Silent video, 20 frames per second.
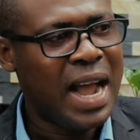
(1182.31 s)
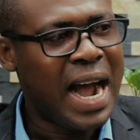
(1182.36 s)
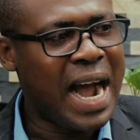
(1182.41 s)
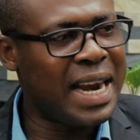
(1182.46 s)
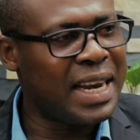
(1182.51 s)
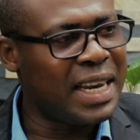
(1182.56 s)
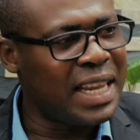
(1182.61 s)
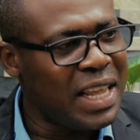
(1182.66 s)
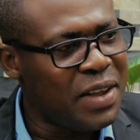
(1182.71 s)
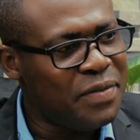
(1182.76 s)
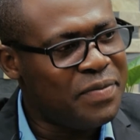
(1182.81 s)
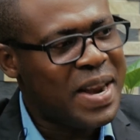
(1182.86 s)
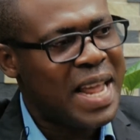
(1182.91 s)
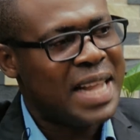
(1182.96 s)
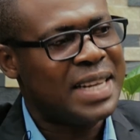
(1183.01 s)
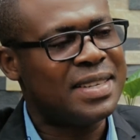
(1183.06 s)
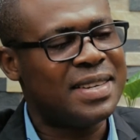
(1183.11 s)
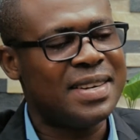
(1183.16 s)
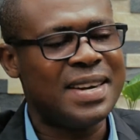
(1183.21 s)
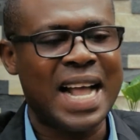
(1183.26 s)
And if
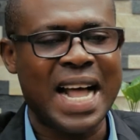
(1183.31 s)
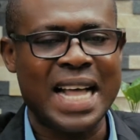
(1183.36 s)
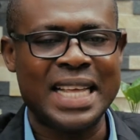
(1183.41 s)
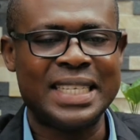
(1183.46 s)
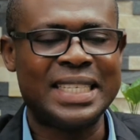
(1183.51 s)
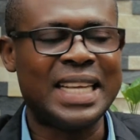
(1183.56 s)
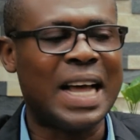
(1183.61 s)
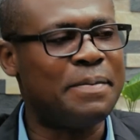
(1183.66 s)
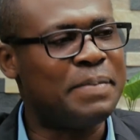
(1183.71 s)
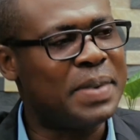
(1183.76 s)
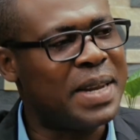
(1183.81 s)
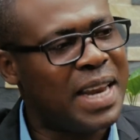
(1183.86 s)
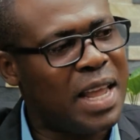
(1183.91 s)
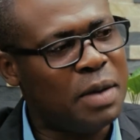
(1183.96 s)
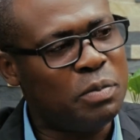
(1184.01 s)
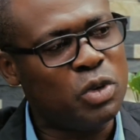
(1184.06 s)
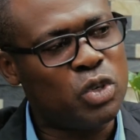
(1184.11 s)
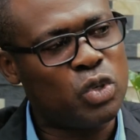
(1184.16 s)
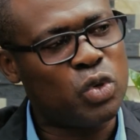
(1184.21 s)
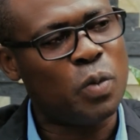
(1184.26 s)
Nigerians have been
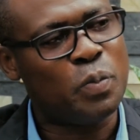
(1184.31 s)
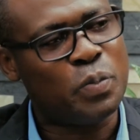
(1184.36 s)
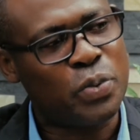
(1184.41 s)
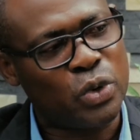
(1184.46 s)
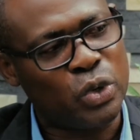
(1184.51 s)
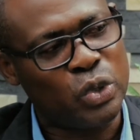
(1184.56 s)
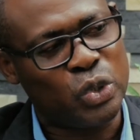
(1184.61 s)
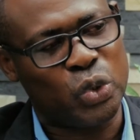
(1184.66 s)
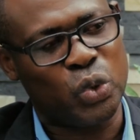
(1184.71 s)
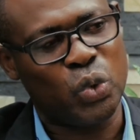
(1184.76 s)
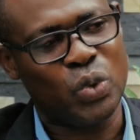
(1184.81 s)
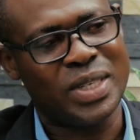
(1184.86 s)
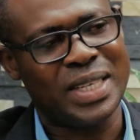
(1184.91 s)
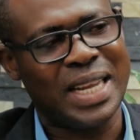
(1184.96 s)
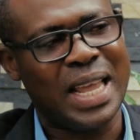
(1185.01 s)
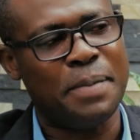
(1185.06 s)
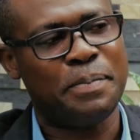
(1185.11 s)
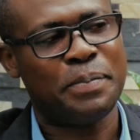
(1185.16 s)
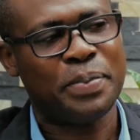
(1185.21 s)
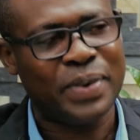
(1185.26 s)
able to produce
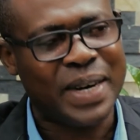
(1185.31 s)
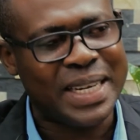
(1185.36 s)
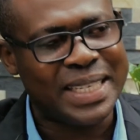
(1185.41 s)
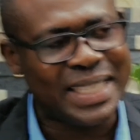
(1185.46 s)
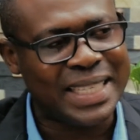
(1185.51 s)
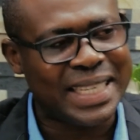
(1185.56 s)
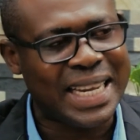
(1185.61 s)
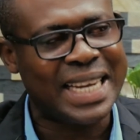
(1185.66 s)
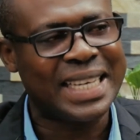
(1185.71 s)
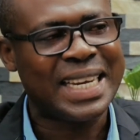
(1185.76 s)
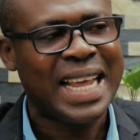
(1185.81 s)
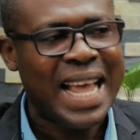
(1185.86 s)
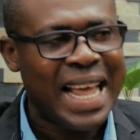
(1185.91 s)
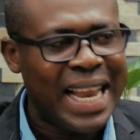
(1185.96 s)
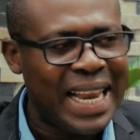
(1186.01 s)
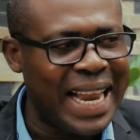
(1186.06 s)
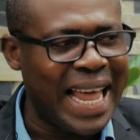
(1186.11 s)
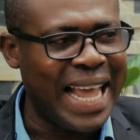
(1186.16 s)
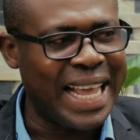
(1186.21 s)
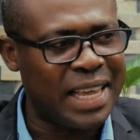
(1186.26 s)
a president
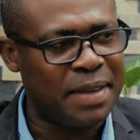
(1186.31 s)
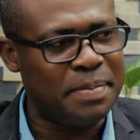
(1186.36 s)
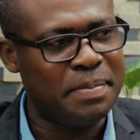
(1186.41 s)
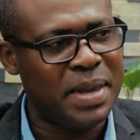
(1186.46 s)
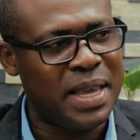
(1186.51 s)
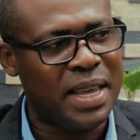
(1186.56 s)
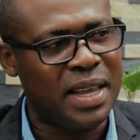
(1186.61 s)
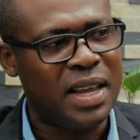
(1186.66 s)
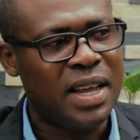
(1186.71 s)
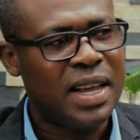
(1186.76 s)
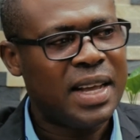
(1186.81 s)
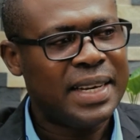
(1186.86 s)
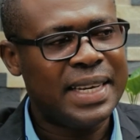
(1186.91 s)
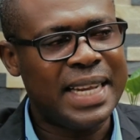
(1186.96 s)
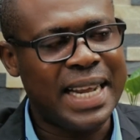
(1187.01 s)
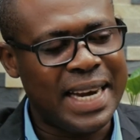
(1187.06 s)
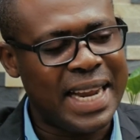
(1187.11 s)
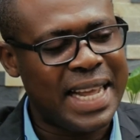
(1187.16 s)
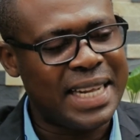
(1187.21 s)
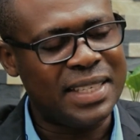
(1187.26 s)
like me,
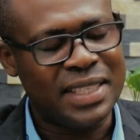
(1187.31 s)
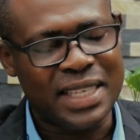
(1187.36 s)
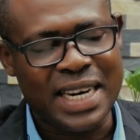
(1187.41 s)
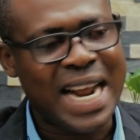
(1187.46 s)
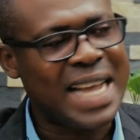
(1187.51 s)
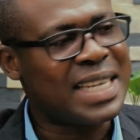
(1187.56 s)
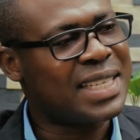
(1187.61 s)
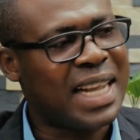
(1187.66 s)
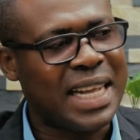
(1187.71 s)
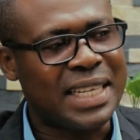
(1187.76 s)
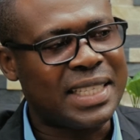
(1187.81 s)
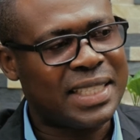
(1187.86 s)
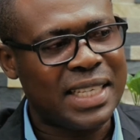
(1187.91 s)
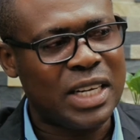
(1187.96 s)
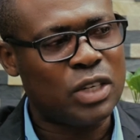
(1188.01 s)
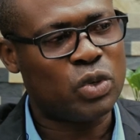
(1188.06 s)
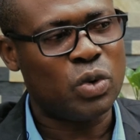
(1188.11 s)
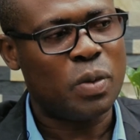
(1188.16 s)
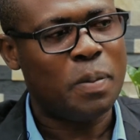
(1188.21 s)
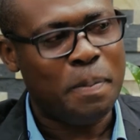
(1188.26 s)
then Nigerians can
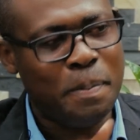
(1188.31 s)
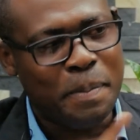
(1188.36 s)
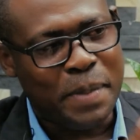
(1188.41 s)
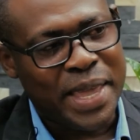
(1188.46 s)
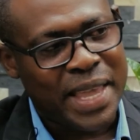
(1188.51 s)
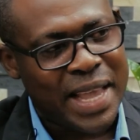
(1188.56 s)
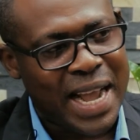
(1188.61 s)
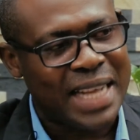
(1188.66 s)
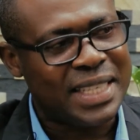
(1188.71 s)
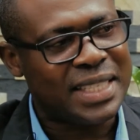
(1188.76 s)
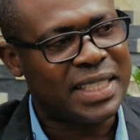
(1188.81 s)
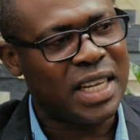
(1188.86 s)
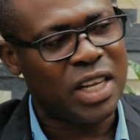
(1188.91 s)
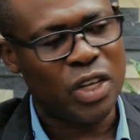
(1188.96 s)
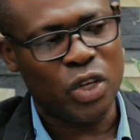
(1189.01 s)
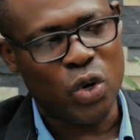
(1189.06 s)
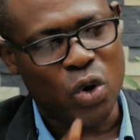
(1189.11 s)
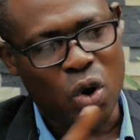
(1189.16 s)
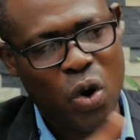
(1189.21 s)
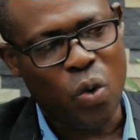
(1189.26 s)
say to me and say,
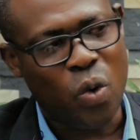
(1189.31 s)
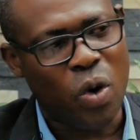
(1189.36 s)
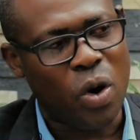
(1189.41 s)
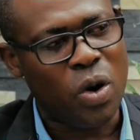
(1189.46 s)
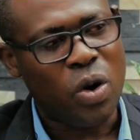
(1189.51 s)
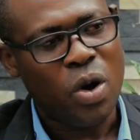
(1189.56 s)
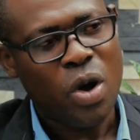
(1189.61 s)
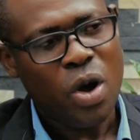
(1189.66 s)
you know what,